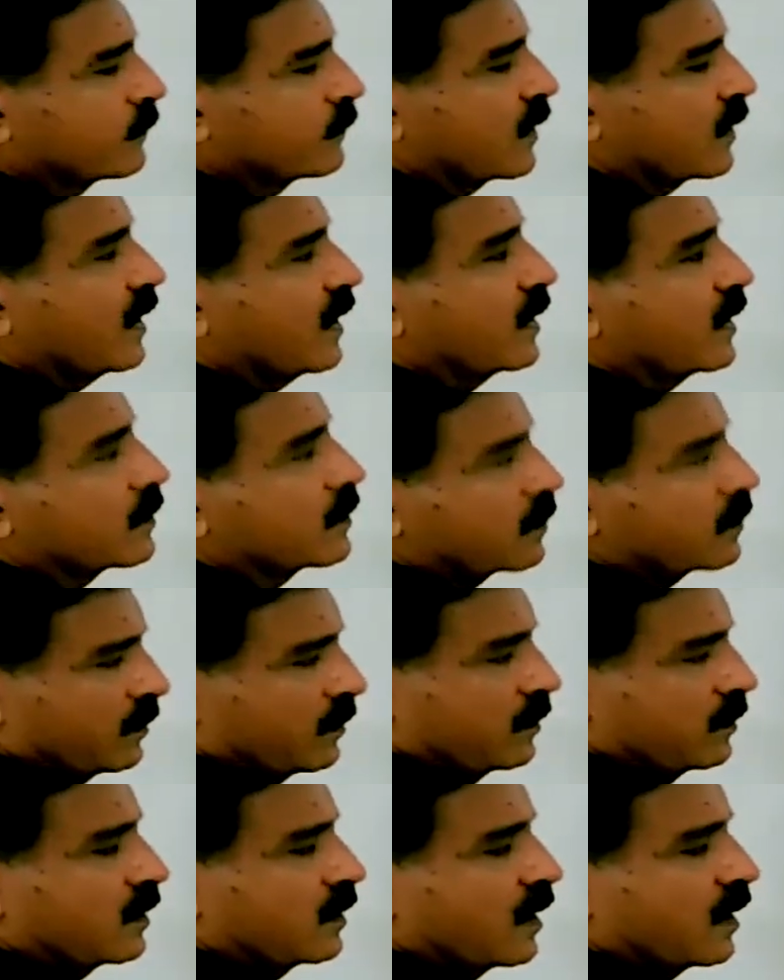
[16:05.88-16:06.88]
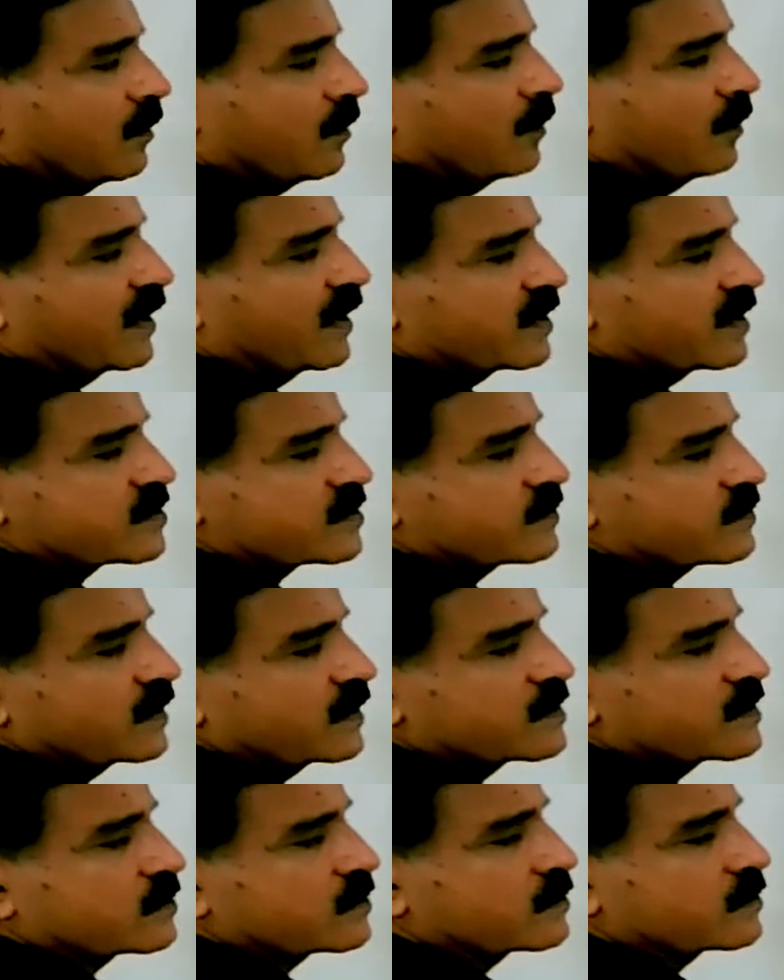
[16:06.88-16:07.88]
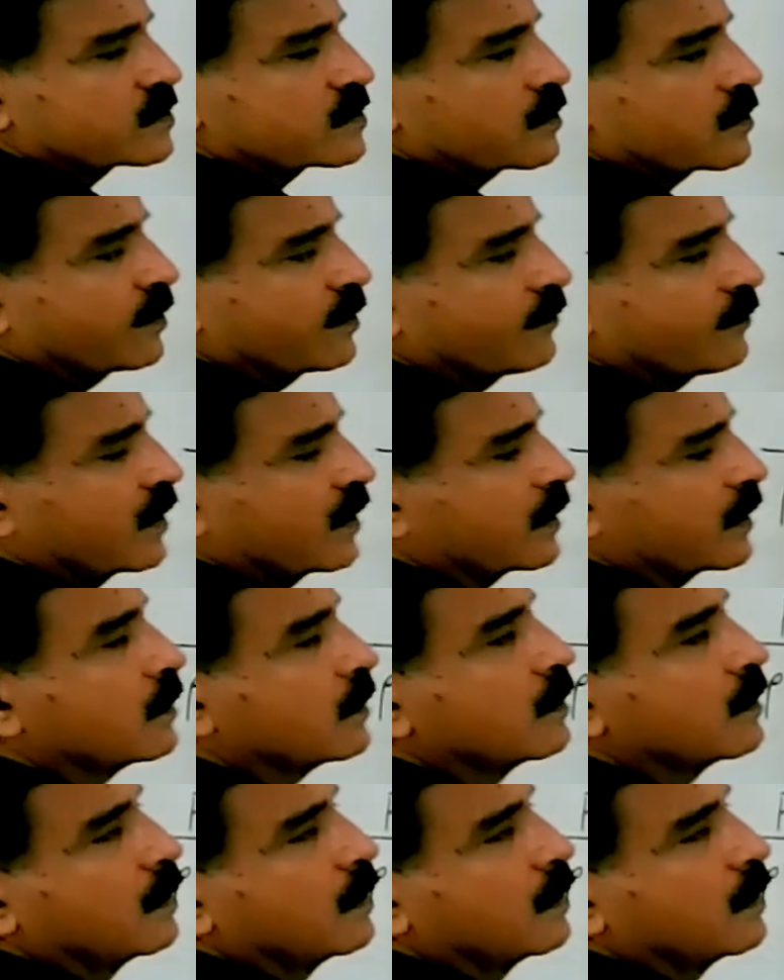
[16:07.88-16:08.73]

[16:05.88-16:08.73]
and gamma minus 1. So this will be 1.